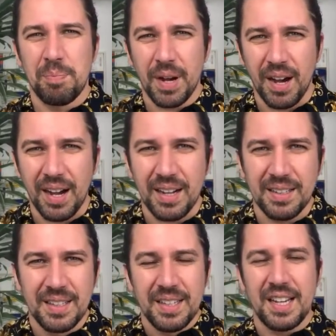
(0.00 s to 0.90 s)

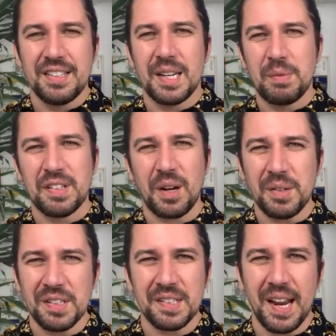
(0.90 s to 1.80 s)
but he seems so
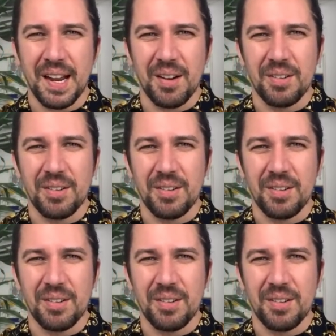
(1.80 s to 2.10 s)
set